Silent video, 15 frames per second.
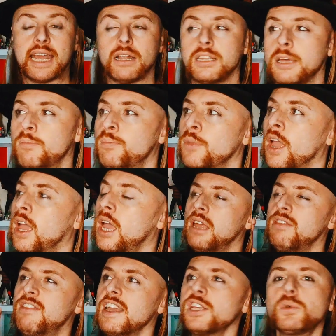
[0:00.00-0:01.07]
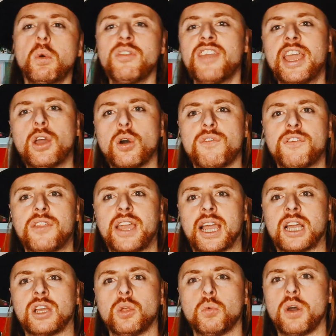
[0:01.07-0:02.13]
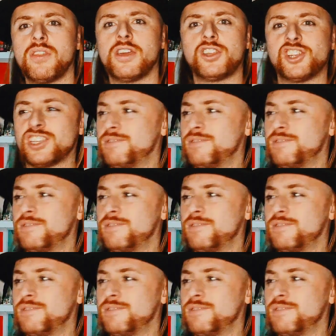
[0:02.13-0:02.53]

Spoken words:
killed him. In this one, they go for the angle where they're